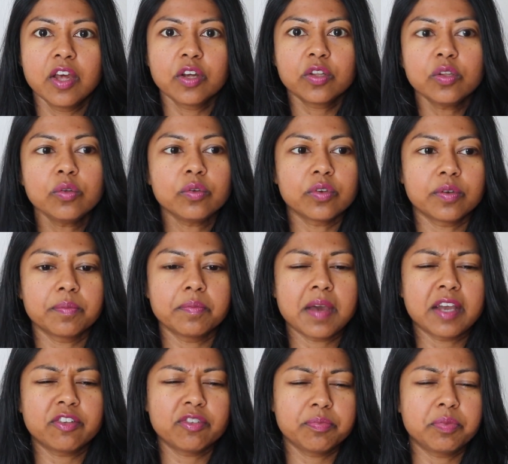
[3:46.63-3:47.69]
gluten.
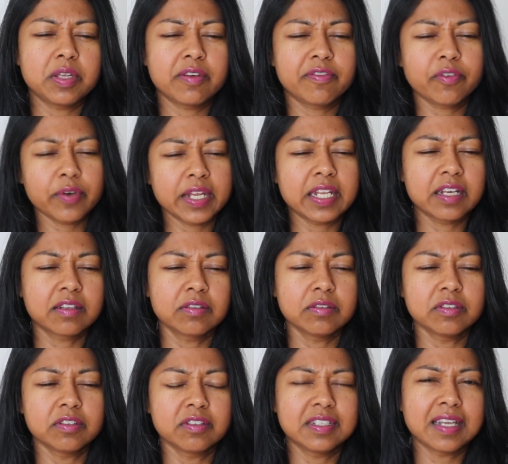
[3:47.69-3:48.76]
I should be avoiding
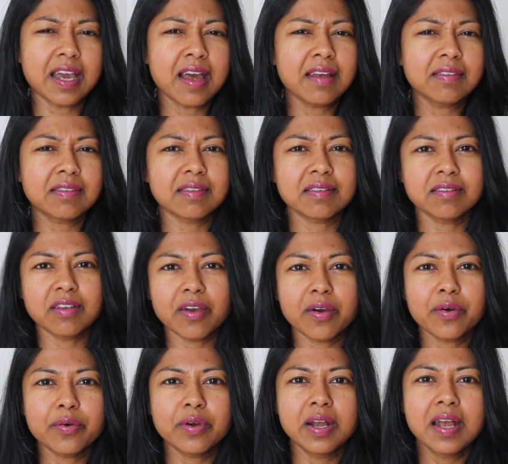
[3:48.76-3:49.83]
gluten. Yes,
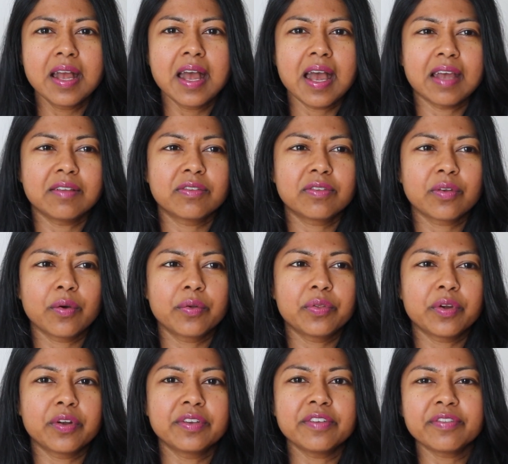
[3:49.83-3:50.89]
no. And so
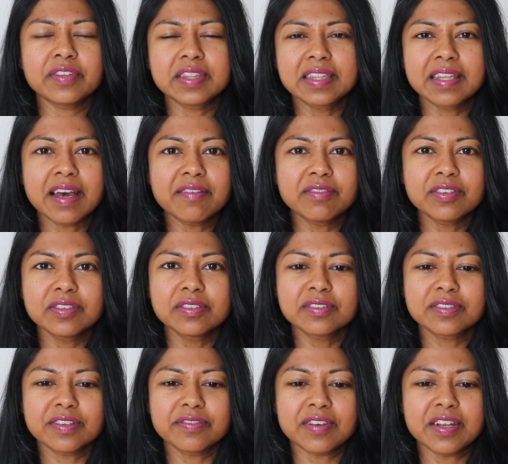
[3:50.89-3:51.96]
there are different
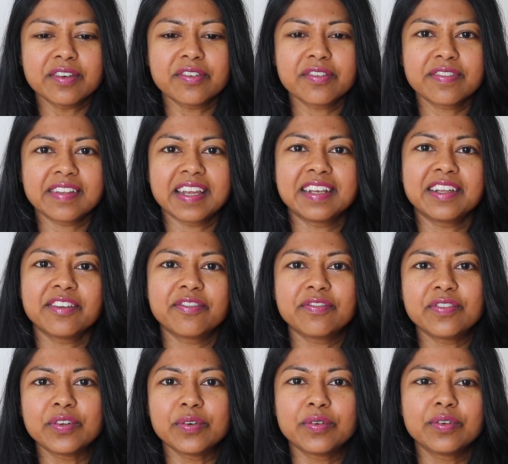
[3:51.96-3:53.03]
levels of understanding
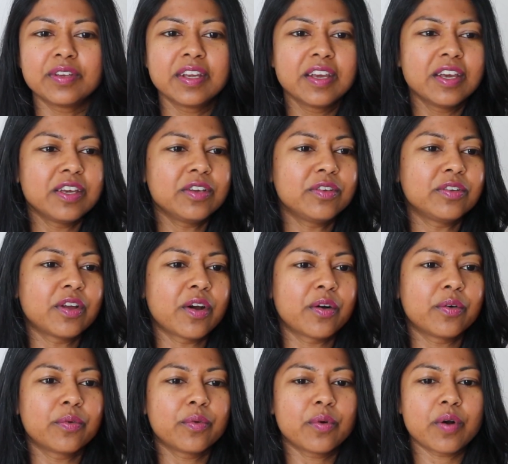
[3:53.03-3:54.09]
food. You
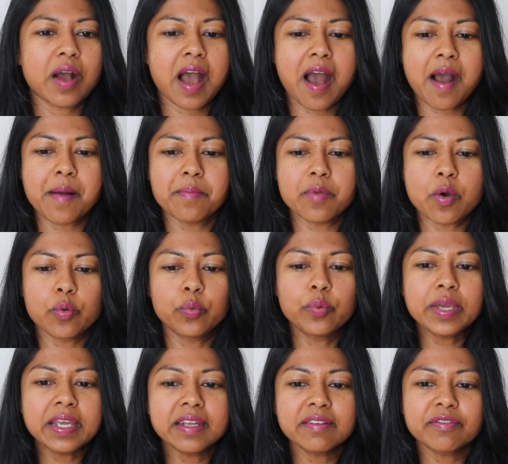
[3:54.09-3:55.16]
know, um,
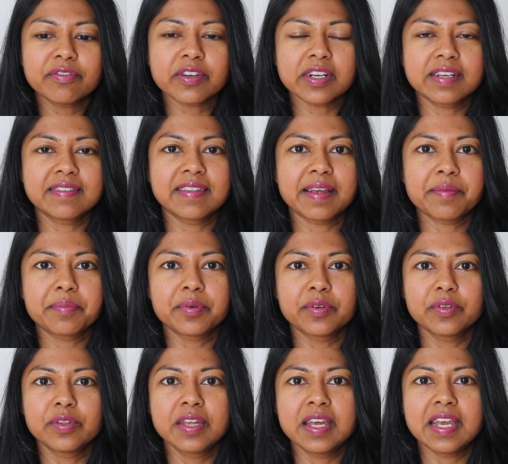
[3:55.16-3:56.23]
wheat, for
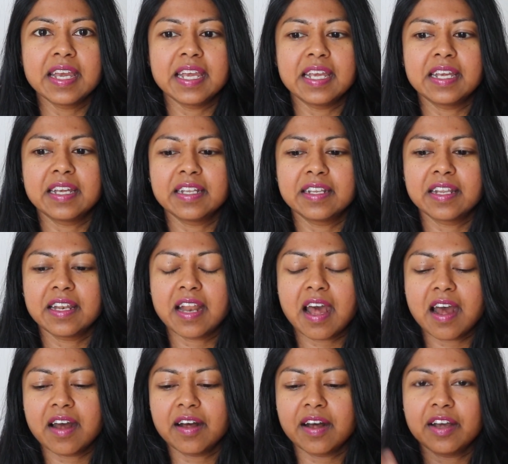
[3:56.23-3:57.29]
example, in
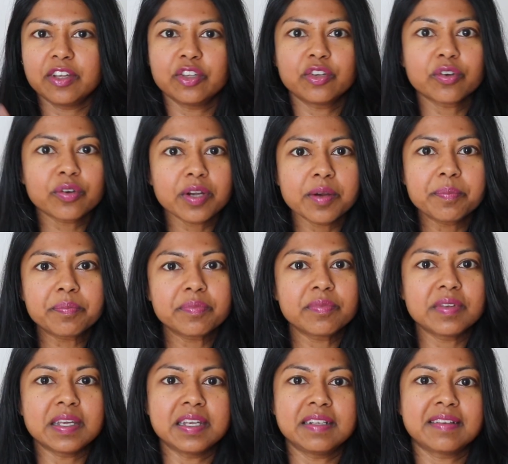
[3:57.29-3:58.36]
uh, Europe,
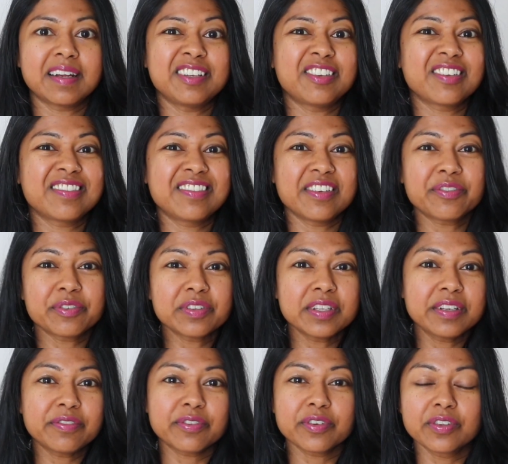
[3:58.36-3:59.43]
it digests
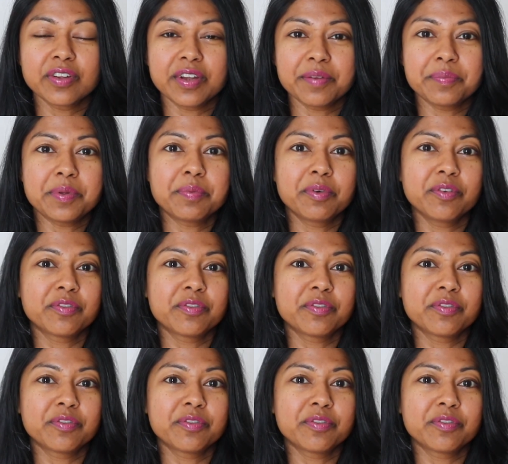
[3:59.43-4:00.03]
differently for a lot of people